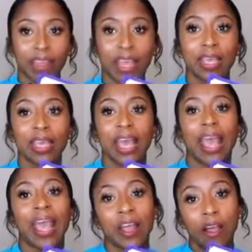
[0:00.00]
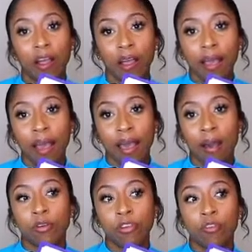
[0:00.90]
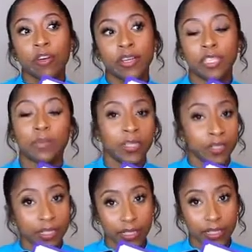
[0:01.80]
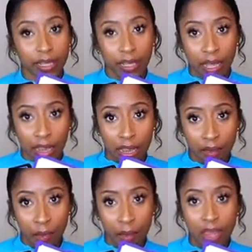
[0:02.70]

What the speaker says: They care how you're experiencing them.